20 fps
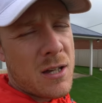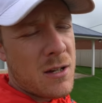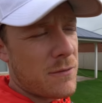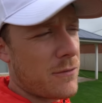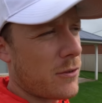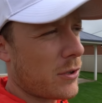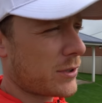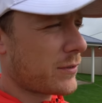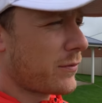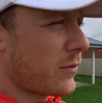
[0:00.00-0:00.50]

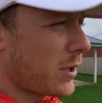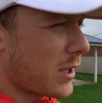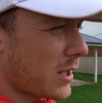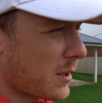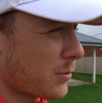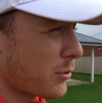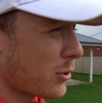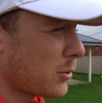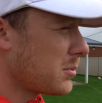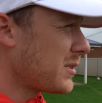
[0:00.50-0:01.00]
phosphite.
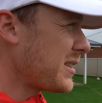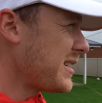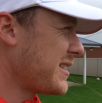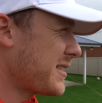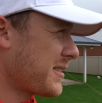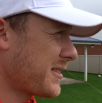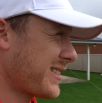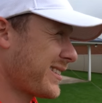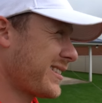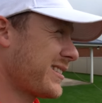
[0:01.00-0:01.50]
I
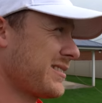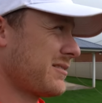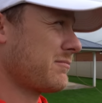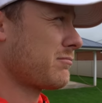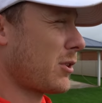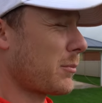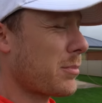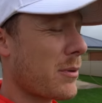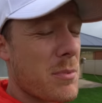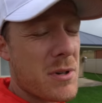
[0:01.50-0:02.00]
probably,
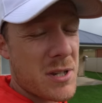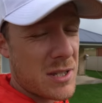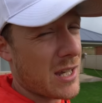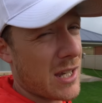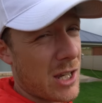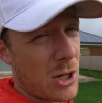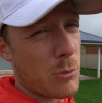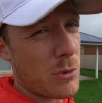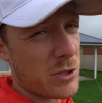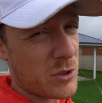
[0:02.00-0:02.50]
I'll probably
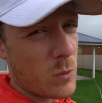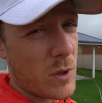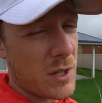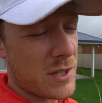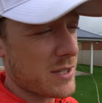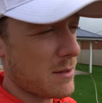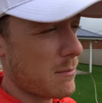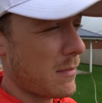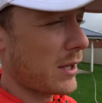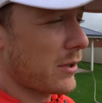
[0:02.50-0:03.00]
say almost
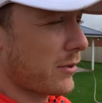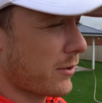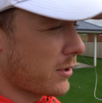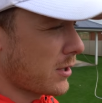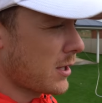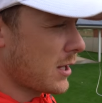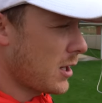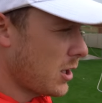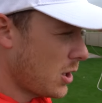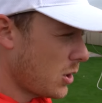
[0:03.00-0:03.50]
once a month
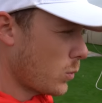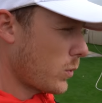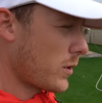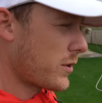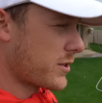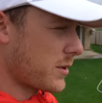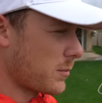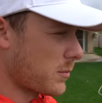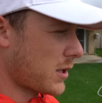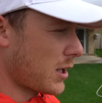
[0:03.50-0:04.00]

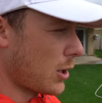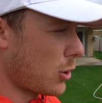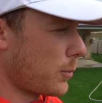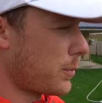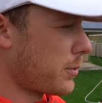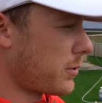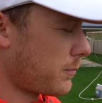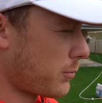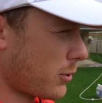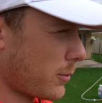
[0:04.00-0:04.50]
with some
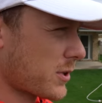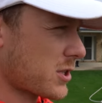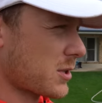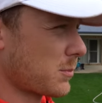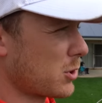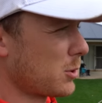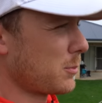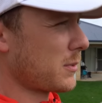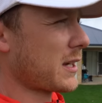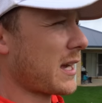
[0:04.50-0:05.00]
kelp, probably
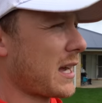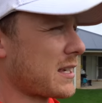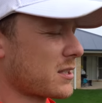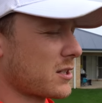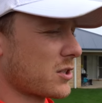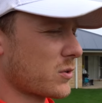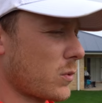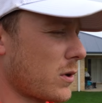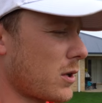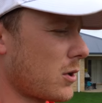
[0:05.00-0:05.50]
some humic
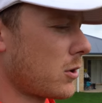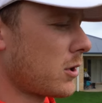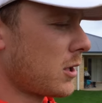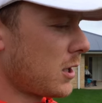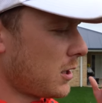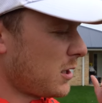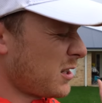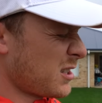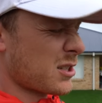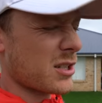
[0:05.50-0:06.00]
acid as well.
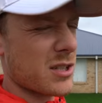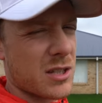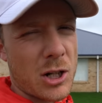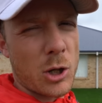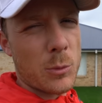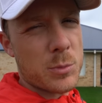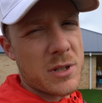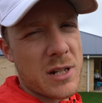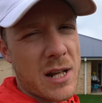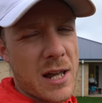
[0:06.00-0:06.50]
Just
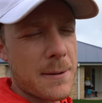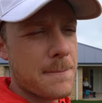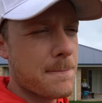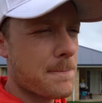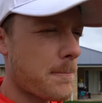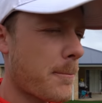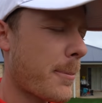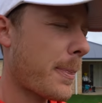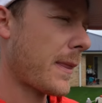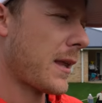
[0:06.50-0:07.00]
kelp today,
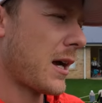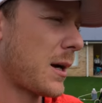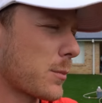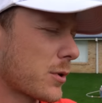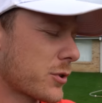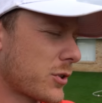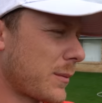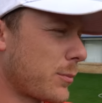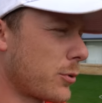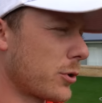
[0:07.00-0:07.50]

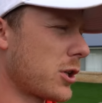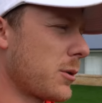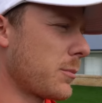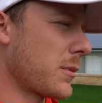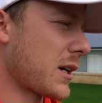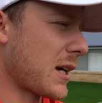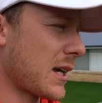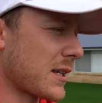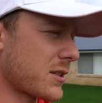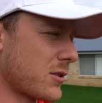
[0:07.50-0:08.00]
because um, I put
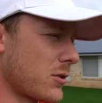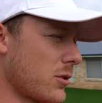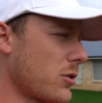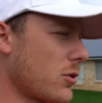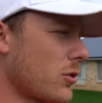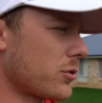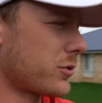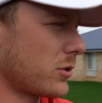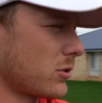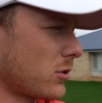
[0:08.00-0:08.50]
humic acid on
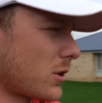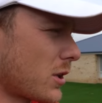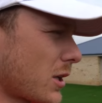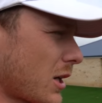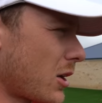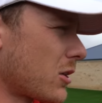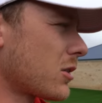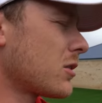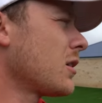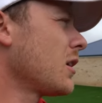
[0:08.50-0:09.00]
not too long
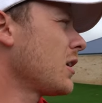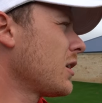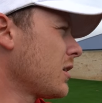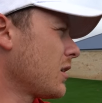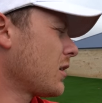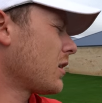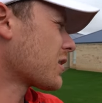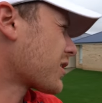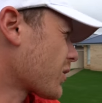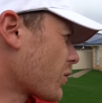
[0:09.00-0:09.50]
ago.
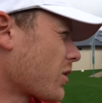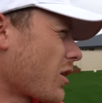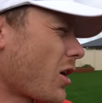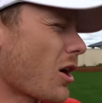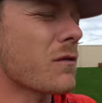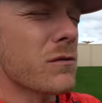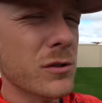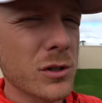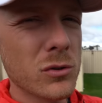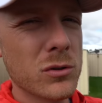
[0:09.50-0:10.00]
Don't wanna
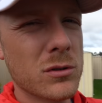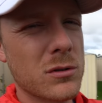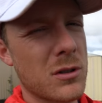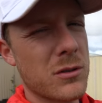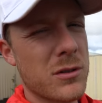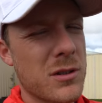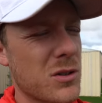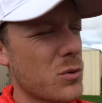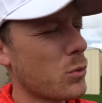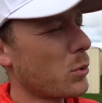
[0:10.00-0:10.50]
overdo it,
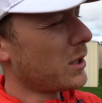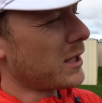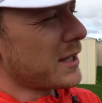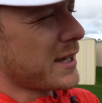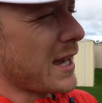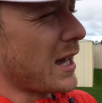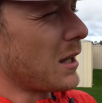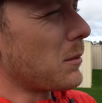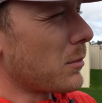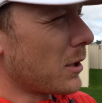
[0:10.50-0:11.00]
not that you really
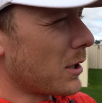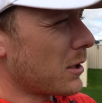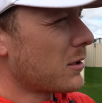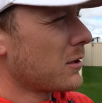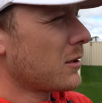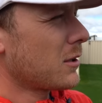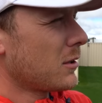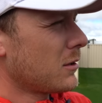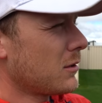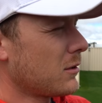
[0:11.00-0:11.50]
can, but
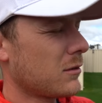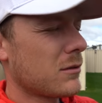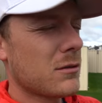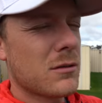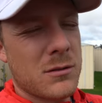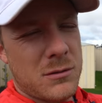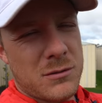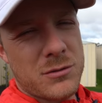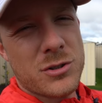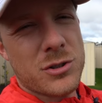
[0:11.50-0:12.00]

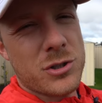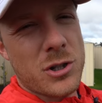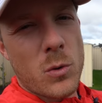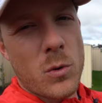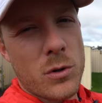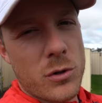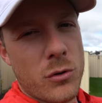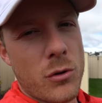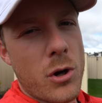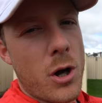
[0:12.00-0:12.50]
just don't
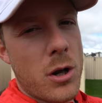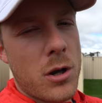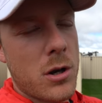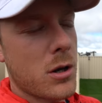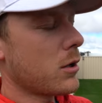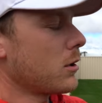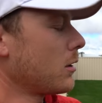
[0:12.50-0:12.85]
want it rot.